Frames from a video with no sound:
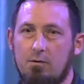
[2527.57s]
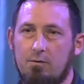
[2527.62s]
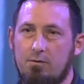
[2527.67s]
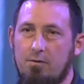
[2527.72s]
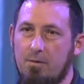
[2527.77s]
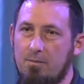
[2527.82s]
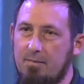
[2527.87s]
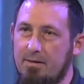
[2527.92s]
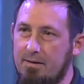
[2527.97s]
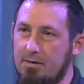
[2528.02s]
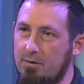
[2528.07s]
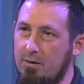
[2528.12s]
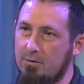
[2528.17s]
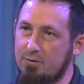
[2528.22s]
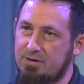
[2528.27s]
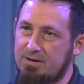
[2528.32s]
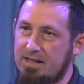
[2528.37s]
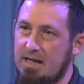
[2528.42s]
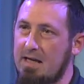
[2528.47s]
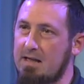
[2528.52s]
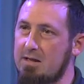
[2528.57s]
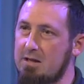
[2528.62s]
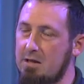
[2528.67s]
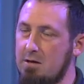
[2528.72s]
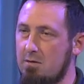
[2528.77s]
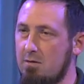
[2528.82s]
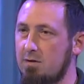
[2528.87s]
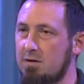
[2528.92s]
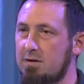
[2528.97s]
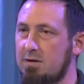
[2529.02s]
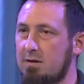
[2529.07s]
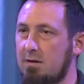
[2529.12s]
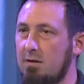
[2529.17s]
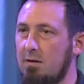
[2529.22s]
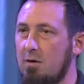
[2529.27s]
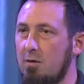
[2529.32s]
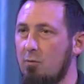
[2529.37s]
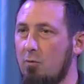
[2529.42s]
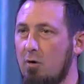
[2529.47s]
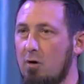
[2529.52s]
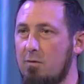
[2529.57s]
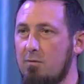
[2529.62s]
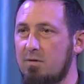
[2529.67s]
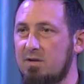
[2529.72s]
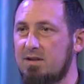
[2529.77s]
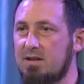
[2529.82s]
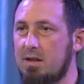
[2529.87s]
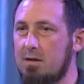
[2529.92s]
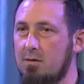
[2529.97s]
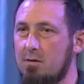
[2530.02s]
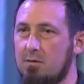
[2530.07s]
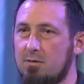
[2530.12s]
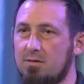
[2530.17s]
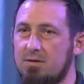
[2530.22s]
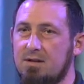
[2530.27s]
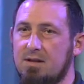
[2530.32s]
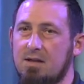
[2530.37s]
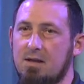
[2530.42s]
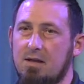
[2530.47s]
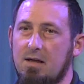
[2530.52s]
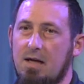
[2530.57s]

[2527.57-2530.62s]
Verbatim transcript: from those 10 years working with singles